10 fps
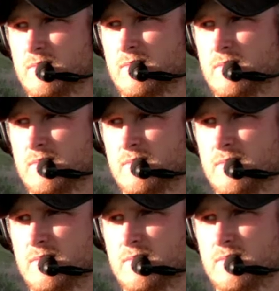
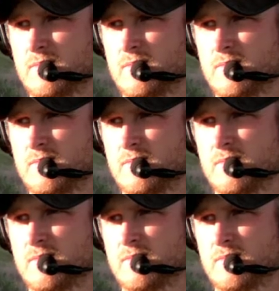
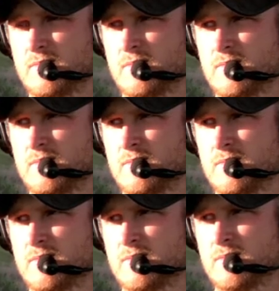
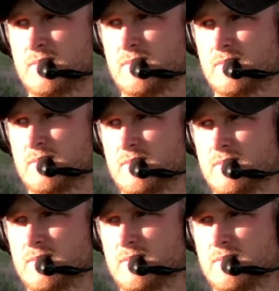This person isn't speaking.